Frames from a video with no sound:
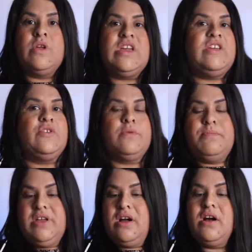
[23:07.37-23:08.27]
Either
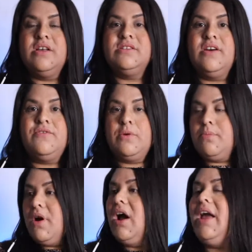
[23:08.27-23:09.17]
because of your
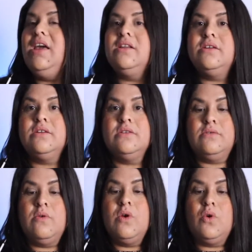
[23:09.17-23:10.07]
pride,
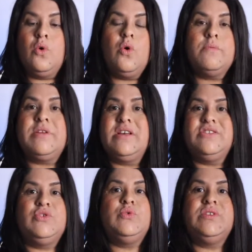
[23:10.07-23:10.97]
or
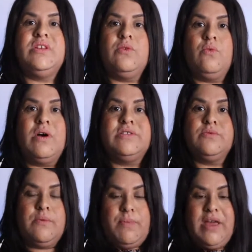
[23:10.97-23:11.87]
because you didn't want to
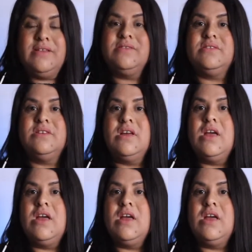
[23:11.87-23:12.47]
repent,